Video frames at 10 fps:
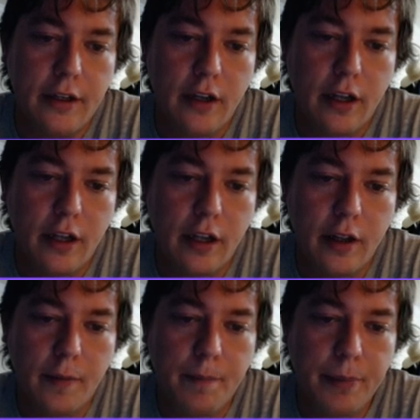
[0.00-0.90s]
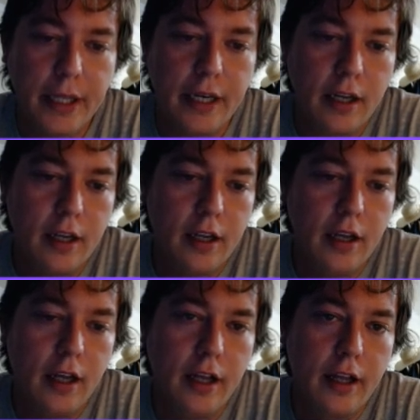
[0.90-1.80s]
but
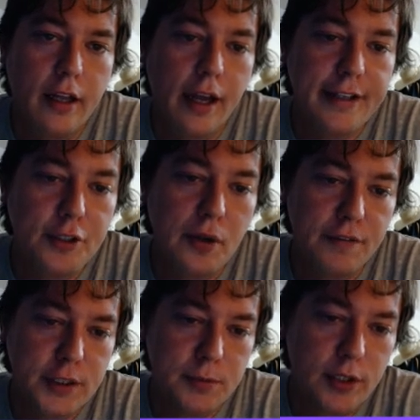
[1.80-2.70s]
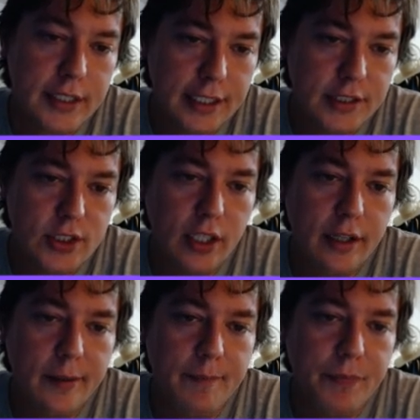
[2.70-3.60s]
I think you have some good things.
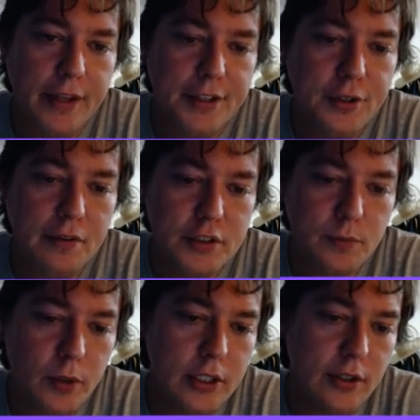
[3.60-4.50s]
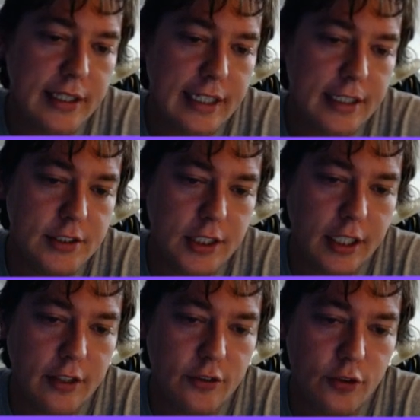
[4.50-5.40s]
I think you have some really good things
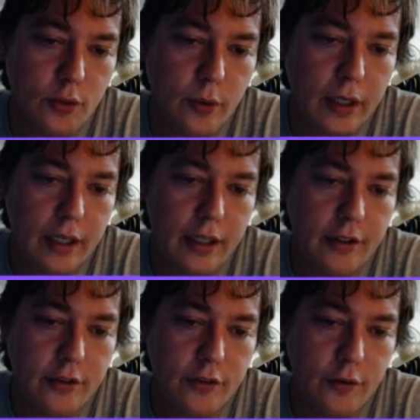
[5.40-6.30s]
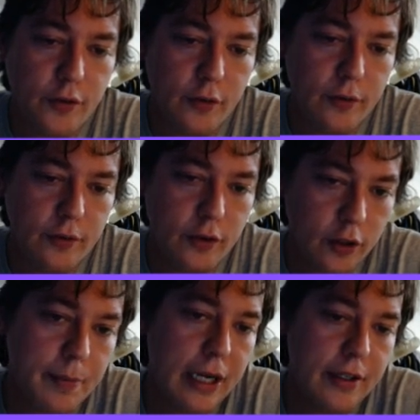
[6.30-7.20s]
to feel good
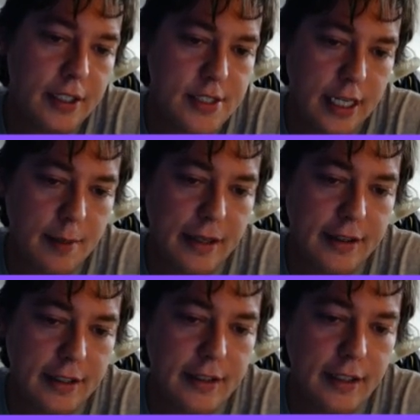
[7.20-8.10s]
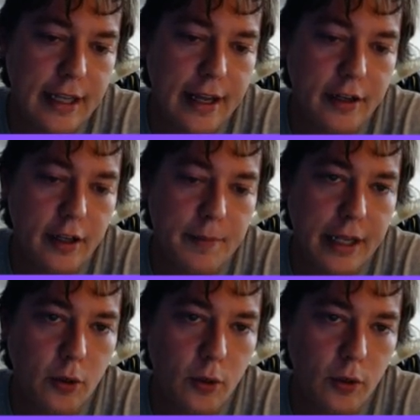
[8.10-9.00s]
about in this game. I think
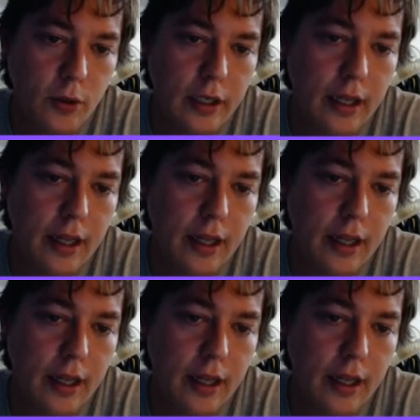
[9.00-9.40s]
that whole